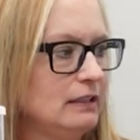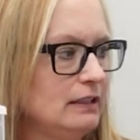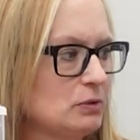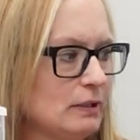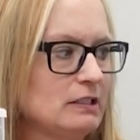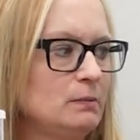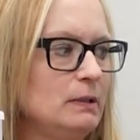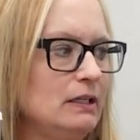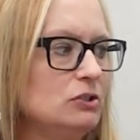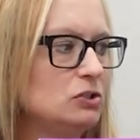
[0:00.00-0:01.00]
in these
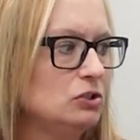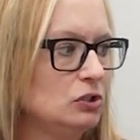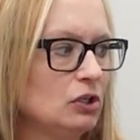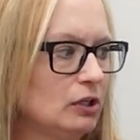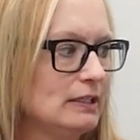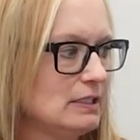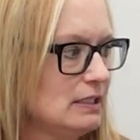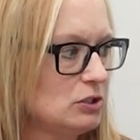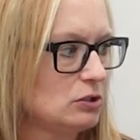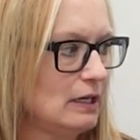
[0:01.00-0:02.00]
recipes, you're going to
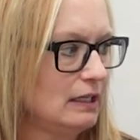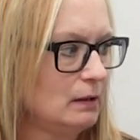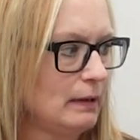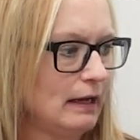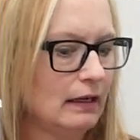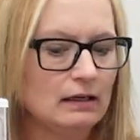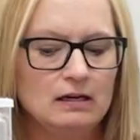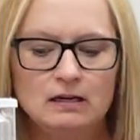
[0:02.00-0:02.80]
see straining bag.